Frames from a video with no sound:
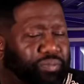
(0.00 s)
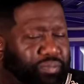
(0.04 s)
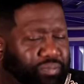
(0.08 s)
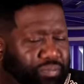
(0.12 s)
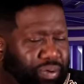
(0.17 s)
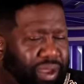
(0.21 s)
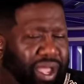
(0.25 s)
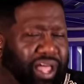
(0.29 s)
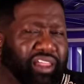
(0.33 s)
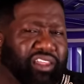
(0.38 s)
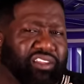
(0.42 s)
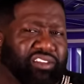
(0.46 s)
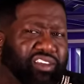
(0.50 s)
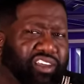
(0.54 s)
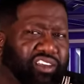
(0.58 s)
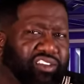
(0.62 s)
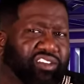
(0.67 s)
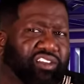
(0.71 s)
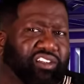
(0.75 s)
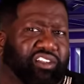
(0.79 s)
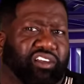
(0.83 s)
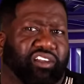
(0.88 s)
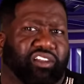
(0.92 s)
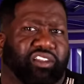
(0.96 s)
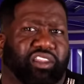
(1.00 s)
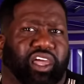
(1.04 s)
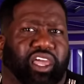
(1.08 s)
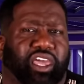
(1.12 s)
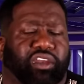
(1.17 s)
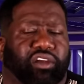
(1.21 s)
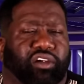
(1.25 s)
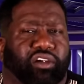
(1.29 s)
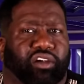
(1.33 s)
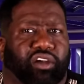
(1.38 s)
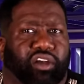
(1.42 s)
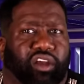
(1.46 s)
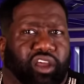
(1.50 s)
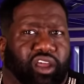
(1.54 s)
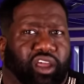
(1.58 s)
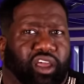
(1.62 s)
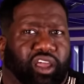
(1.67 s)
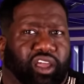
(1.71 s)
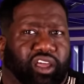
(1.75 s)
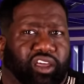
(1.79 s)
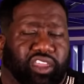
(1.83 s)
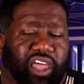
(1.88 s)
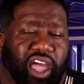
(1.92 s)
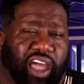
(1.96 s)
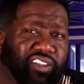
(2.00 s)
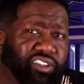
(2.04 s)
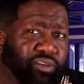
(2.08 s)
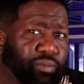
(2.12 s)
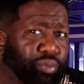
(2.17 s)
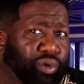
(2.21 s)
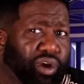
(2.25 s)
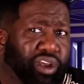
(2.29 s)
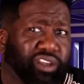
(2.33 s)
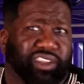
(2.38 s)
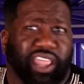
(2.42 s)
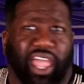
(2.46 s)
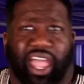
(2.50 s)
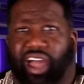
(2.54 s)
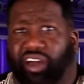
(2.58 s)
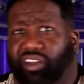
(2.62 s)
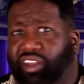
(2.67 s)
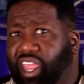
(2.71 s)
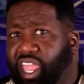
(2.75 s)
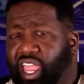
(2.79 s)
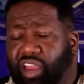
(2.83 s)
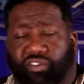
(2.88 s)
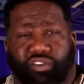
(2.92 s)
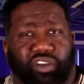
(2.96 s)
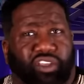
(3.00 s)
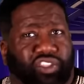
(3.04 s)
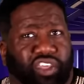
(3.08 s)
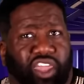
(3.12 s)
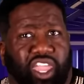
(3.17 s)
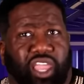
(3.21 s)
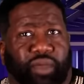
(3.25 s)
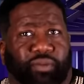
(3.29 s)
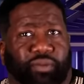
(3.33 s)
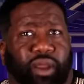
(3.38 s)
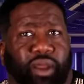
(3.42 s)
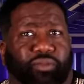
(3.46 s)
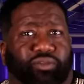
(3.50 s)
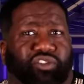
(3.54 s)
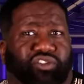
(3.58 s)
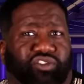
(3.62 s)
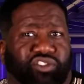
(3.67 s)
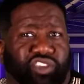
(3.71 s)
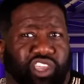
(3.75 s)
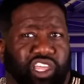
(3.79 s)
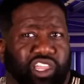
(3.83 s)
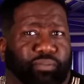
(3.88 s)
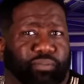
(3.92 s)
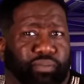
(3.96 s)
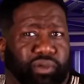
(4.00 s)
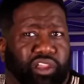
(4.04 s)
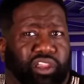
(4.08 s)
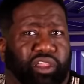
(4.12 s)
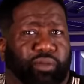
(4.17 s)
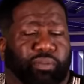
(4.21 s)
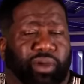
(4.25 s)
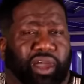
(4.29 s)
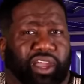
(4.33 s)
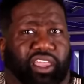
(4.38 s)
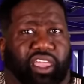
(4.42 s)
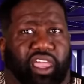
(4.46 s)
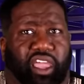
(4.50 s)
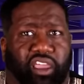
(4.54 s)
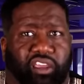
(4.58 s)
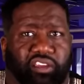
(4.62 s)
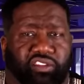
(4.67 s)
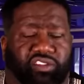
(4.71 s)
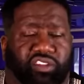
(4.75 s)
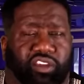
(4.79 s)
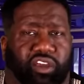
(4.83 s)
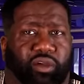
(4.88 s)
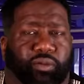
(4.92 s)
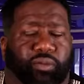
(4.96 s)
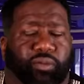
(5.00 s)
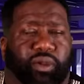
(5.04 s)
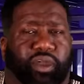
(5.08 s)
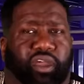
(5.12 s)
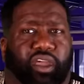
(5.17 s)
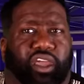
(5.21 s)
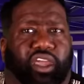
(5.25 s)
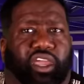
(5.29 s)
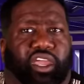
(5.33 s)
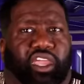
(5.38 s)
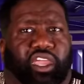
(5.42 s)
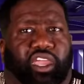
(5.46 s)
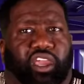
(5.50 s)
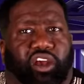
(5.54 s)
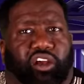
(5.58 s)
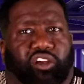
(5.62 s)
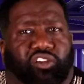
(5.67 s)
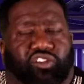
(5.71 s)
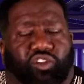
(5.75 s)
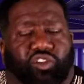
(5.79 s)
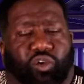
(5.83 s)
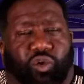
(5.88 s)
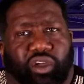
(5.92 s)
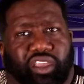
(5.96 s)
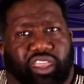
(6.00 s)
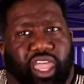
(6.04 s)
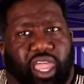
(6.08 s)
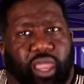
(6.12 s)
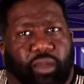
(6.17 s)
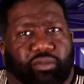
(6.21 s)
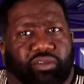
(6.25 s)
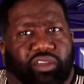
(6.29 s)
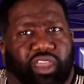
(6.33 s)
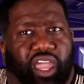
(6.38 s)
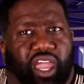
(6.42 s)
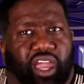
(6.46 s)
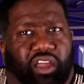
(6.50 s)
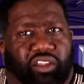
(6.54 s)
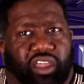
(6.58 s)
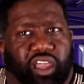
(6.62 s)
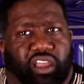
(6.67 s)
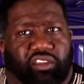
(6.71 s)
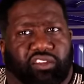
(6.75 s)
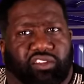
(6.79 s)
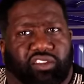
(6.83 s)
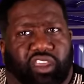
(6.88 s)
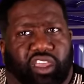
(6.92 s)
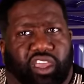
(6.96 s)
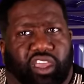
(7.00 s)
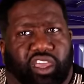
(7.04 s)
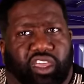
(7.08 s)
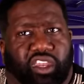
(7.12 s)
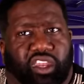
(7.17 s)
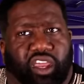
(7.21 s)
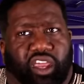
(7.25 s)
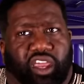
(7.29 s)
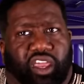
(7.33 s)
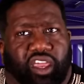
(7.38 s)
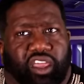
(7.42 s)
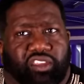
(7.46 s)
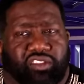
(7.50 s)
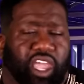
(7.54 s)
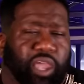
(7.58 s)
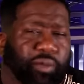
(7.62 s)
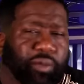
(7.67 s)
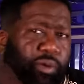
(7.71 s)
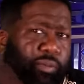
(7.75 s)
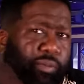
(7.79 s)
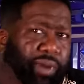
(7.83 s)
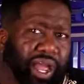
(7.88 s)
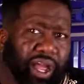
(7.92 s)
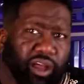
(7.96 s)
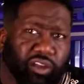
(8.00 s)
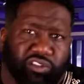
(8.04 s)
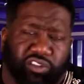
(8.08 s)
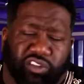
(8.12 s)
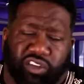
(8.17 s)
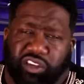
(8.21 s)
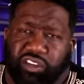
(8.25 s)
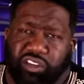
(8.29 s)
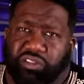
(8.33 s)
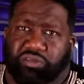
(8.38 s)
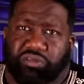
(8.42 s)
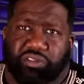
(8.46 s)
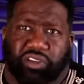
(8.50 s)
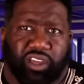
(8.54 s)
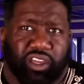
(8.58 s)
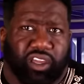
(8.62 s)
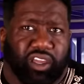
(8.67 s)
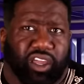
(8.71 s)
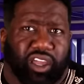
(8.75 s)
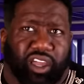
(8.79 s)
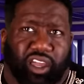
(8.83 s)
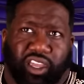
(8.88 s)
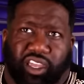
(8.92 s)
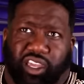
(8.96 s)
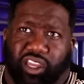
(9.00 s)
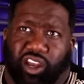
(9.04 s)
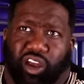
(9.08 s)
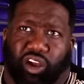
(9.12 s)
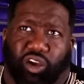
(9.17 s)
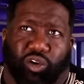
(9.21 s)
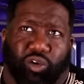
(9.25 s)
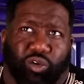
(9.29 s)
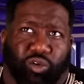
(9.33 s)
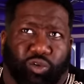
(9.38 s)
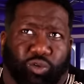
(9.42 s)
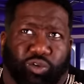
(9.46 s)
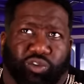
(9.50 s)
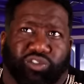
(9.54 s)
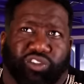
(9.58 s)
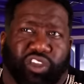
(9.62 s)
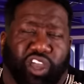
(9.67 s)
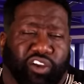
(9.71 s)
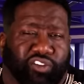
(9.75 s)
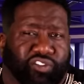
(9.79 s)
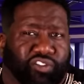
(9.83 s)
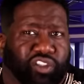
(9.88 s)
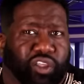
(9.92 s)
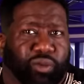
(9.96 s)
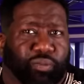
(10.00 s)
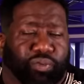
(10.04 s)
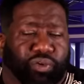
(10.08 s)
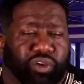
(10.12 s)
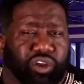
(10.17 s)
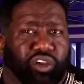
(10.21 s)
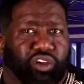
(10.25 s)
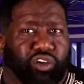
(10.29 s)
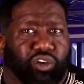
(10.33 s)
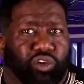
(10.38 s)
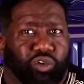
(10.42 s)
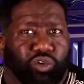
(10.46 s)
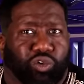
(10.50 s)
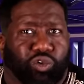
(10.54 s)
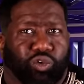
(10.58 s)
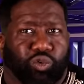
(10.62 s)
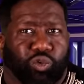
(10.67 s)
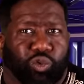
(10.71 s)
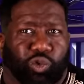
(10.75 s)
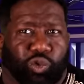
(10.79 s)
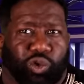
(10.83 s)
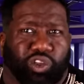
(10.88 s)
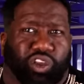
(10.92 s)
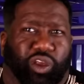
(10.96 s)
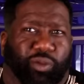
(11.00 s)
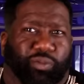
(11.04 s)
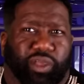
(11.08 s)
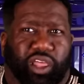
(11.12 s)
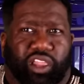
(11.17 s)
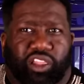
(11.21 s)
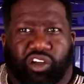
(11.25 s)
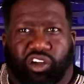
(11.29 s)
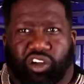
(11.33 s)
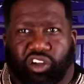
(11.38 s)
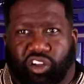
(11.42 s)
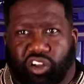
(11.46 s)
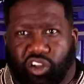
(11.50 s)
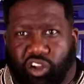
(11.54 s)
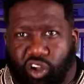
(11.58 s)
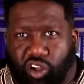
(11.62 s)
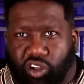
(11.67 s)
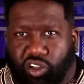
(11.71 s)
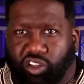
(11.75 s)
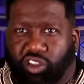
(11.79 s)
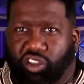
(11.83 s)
of the politics a little later because I have to break down everything, but I'm just building my case up here. So in Cape Town, like I said, Table Mountain, you know, was definitely pretty cool. went up that little